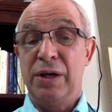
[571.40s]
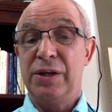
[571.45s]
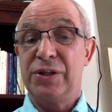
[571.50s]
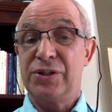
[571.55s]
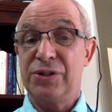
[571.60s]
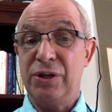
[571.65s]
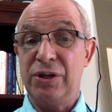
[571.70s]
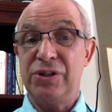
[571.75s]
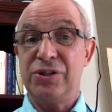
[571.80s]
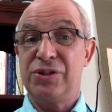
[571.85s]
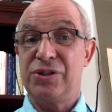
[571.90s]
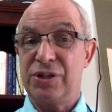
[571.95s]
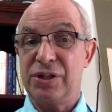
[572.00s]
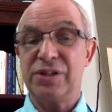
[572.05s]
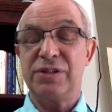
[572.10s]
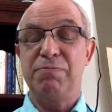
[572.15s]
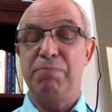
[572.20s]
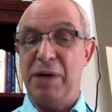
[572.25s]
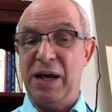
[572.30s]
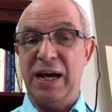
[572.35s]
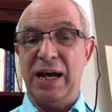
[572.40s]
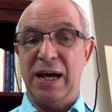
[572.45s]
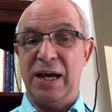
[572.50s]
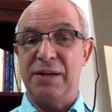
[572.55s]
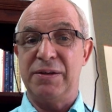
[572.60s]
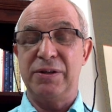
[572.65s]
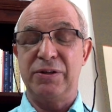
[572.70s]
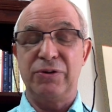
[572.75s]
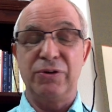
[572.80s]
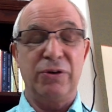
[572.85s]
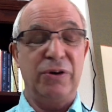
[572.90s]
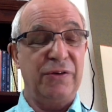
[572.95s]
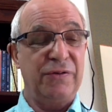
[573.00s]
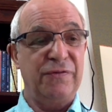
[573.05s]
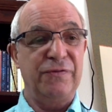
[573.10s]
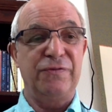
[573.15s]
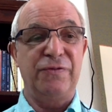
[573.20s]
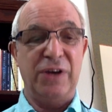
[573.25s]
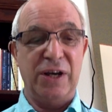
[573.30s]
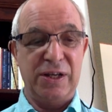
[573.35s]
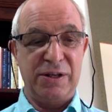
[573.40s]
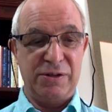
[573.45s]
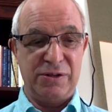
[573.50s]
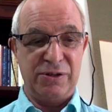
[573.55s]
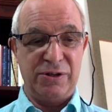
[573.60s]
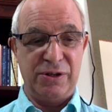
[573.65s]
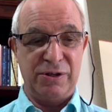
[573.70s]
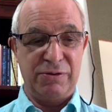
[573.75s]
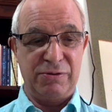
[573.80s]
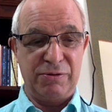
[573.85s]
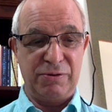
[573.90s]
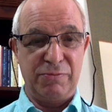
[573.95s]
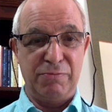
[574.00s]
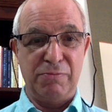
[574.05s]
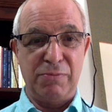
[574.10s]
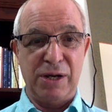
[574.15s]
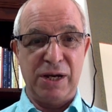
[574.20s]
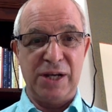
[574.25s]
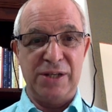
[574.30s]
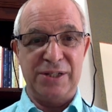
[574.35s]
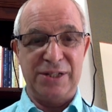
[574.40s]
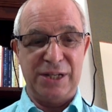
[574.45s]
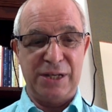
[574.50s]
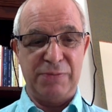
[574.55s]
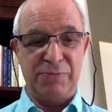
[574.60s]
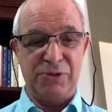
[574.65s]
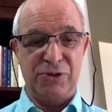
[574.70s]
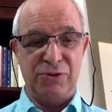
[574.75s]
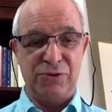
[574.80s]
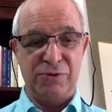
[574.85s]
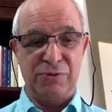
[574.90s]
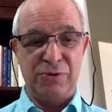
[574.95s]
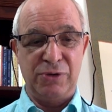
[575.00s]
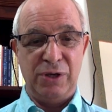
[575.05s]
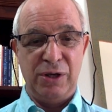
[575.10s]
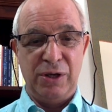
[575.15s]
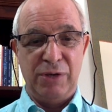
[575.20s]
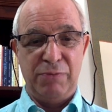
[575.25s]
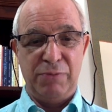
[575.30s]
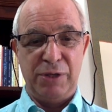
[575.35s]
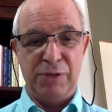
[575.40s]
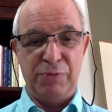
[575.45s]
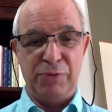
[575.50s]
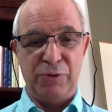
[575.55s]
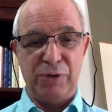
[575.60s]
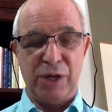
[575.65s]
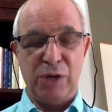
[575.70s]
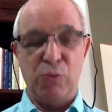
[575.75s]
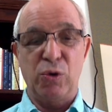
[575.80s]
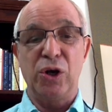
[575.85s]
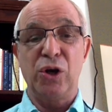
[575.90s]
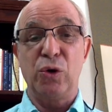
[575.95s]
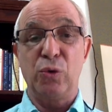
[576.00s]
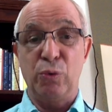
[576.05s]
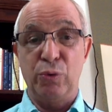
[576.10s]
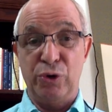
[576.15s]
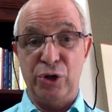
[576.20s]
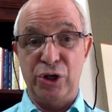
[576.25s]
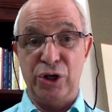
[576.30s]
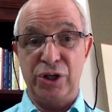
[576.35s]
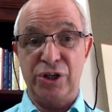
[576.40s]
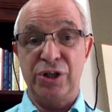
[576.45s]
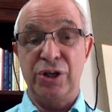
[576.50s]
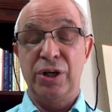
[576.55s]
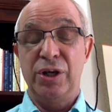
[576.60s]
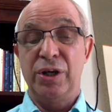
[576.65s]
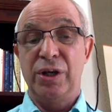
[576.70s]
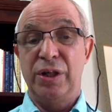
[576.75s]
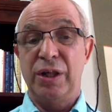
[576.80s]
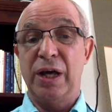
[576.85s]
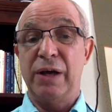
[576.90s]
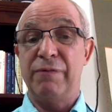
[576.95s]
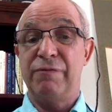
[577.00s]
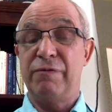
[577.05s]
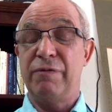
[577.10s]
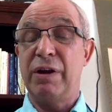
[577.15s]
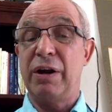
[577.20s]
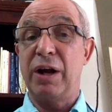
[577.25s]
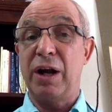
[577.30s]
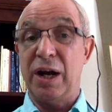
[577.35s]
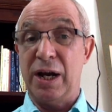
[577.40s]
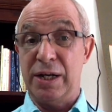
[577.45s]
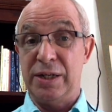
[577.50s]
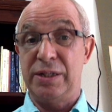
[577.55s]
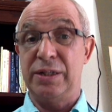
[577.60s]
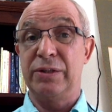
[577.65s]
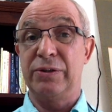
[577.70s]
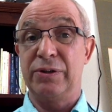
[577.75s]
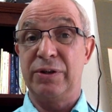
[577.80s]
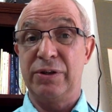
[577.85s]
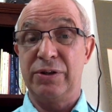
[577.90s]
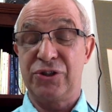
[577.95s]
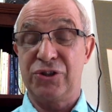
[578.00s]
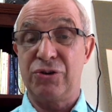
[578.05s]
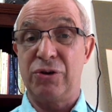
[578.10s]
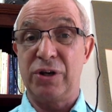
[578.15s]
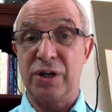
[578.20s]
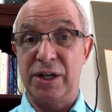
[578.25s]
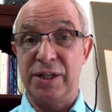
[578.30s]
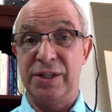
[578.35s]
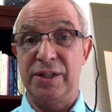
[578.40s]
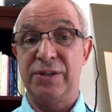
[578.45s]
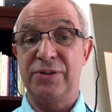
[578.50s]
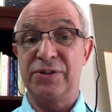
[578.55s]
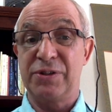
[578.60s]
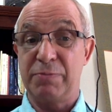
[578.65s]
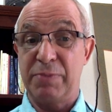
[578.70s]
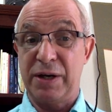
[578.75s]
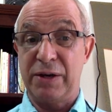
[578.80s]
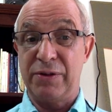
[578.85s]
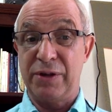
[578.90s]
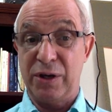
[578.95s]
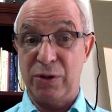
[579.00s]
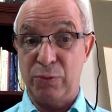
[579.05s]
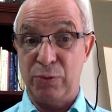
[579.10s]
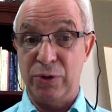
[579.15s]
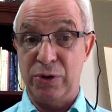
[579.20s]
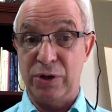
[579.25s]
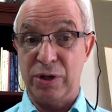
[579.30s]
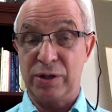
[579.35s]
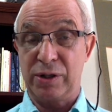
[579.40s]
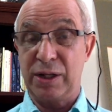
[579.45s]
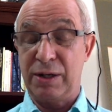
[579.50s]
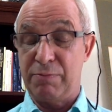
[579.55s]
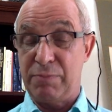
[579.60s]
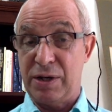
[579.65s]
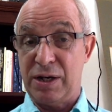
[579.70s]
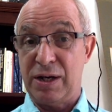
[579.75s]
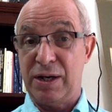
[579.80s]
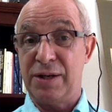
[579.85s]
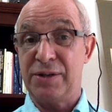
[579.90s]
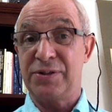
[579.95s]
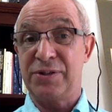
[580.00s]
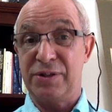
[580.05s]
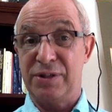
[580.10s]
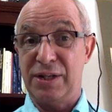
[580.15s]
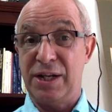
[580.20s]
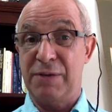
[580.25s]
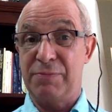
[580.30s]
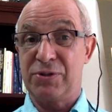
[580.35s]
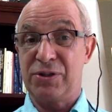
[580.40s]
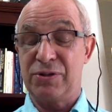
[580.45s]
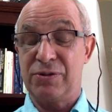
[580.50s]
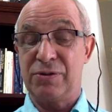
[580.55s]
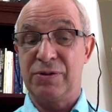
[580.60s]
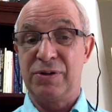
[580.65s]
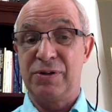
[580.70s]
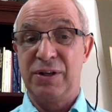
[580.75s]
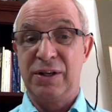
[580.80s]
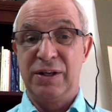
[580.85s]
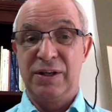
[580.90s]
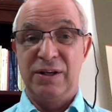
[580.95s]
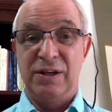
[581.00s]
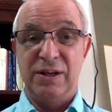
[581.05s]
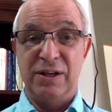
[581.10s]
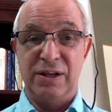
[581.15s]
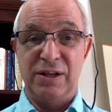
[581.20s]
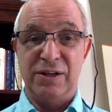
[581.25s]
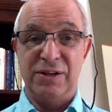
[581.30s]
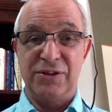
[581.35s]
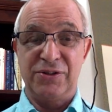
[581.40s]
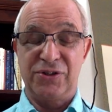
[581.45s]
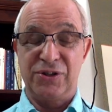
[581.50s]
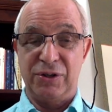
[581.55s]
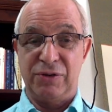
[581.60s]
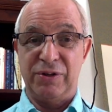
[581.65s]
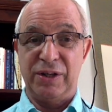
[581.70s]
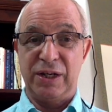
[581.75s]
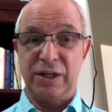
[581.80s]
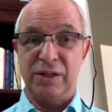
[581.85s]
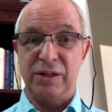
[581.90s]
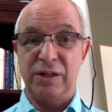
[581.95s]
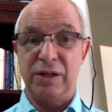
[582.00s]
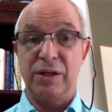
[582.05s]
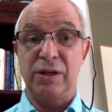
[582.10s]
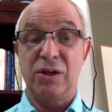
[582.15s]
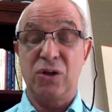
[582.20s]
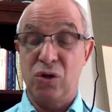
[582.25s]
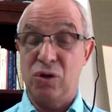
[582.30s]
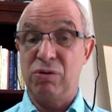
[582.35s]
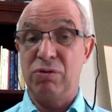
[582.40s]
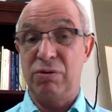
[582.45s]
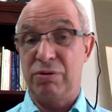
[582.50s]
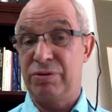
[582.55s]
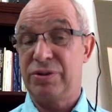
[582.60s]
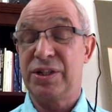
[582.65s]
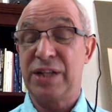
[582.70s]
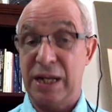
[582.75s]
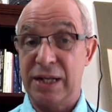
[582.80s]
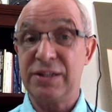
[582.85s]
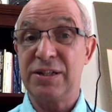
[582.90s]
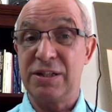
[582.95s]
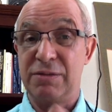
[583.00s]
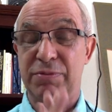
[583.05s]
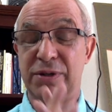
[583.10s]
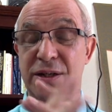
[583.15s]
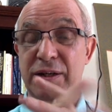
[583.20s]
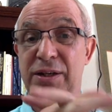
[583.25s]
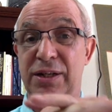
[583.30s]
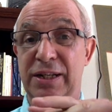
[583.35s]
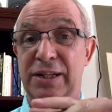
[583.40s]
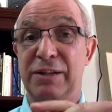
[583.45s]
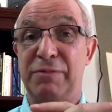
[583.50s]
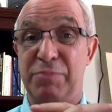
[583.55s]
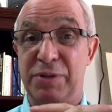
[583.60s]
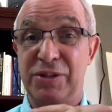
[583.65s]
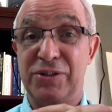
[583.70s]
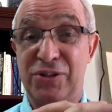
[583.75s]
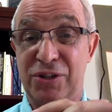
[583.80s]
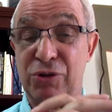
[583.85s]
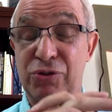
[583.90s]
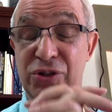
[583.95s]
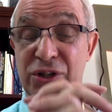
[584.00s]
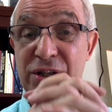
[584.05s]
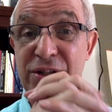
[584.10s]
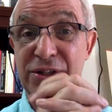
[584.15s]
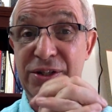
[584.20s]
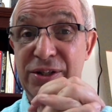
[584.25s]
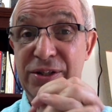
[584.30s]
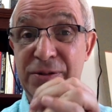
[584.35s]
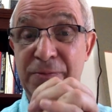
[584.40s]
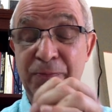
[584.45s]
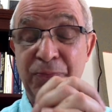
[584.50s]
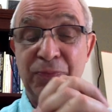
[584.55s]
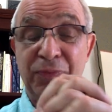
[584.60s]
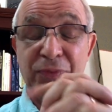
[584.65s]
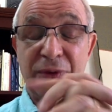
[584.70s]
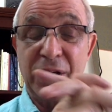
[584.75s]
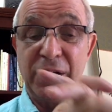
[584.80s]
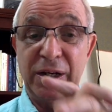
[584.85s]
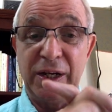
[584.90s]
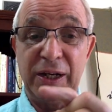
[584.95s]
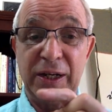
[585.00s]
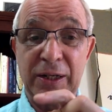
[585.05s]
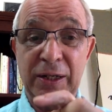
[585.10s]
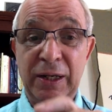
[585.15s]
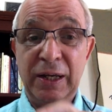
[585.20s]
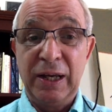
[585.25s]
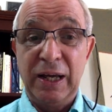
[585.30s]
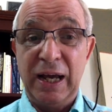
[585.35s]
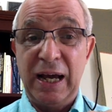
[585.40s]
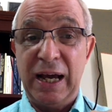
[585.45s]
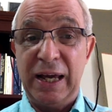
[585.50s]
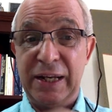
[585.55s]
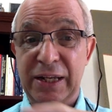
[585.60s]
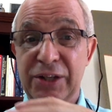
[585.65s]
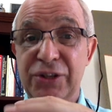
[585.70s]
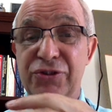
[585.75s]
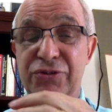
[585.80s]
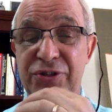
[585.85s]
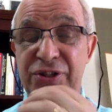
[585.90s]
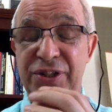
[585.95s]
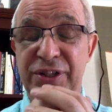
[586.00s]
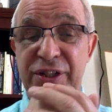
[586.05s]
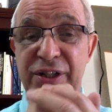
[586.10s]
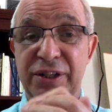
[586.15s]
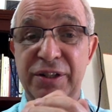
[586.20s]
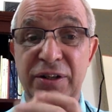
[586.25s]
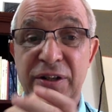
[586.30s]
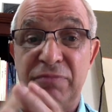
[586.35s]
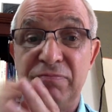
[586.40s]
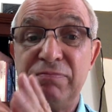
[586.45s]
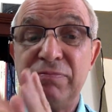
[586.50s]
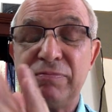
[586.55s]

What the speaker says: It's not just bad. You often find Mars-Neptune people, they want to work, they have very strong ideas about their work, their Mars and Neptune. So they tend to be a little bit socialist and interested